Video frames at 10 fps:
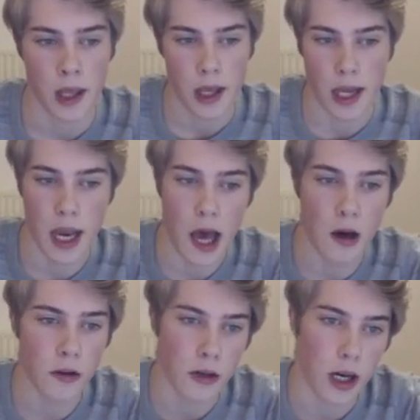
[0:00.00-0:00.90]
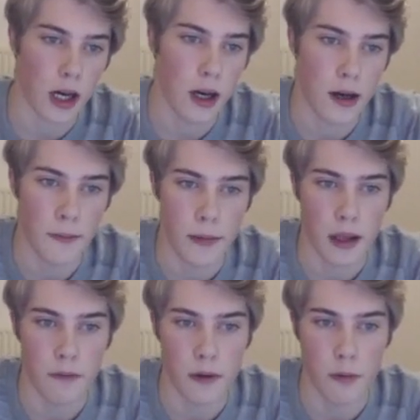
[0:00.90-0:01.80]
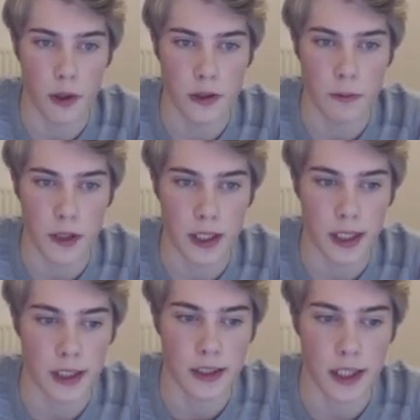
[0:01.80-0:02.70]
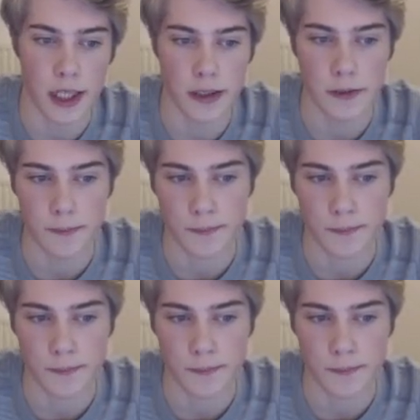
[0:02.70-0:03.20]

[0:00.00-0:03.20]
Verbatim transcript: And now, um, if we were to play king g8,